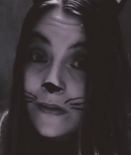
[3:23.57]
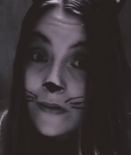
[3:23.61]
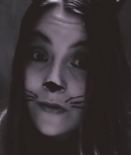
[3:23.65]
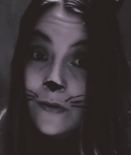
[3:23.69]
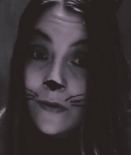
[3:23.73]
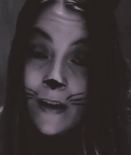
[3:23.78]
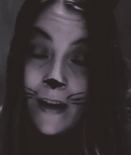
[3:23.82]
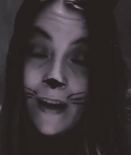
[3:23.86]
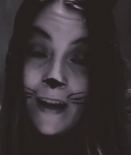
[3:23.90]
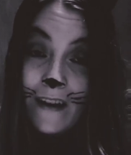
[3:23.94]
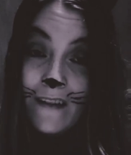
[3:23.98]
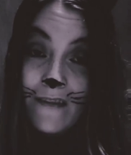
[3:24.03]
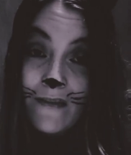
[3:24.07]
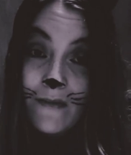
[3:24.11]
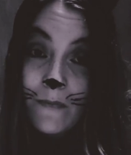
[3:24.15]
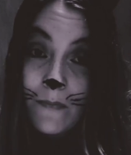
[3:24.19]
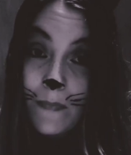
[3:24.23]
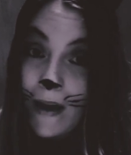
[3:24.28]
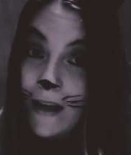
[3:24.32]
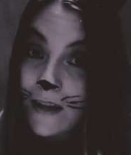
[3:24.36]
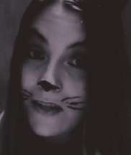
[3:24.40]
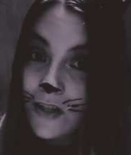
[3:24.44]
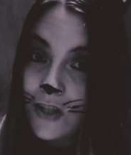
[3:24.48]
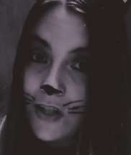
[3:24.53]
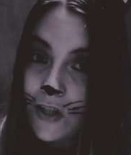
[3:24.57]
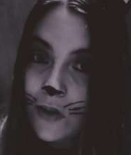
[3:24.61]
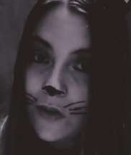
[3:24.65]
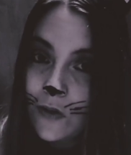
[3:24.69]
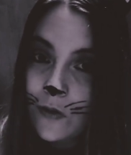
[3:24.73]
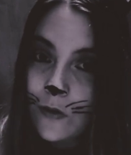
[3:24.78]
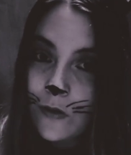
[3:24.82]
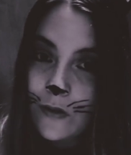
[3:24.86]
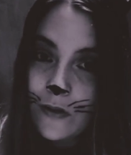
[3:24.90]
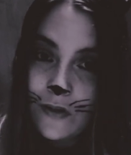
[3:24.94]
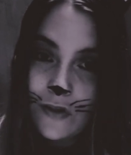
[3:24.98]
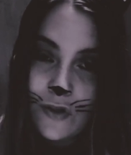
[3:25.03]
have magical
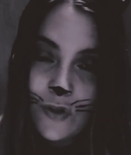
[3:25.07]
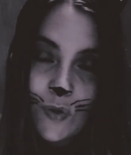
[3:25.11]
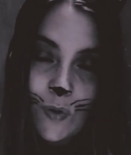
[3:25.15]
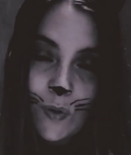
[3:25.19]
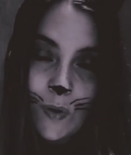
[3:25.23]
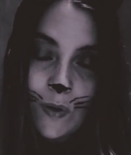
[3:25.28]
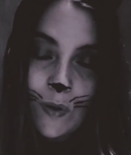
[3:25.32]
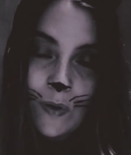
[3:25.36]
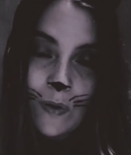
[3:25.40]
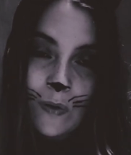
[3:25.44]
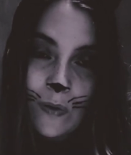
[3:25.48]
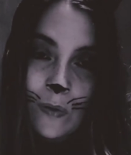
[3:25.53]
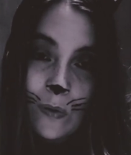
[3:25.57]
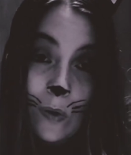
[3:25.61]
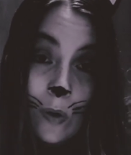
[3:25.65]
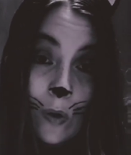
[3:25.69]
control